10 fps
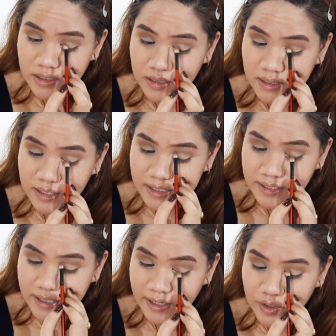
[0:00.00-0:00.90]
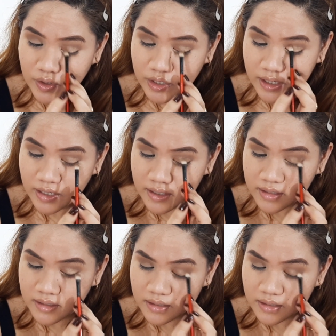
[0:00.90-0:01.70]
lid area.